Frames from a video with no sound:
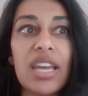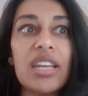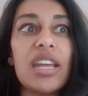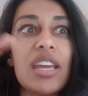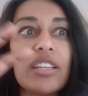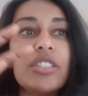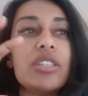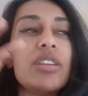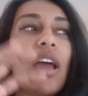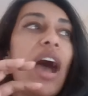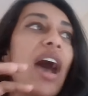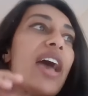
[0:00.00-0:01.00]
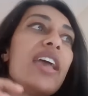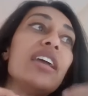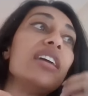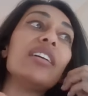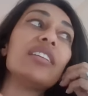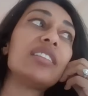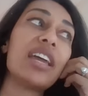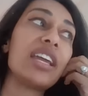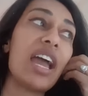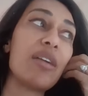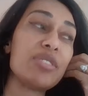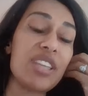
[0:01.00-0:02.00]
And I
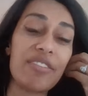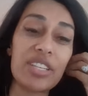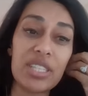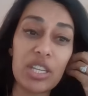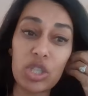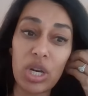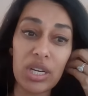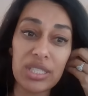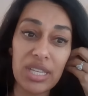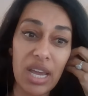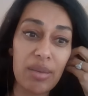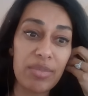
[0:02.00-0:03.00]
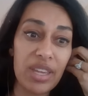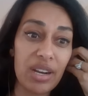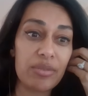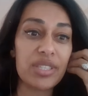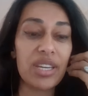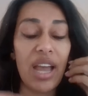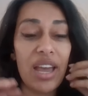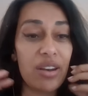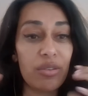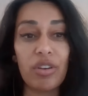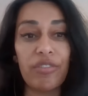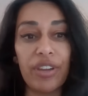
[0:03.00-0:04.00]
was having such a hard time that I was I
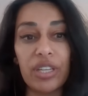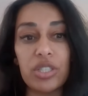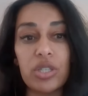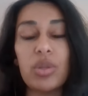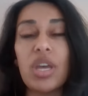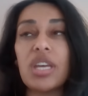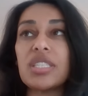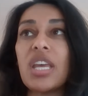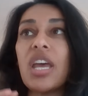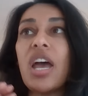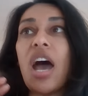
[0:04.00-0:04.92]
don't know if I could do this.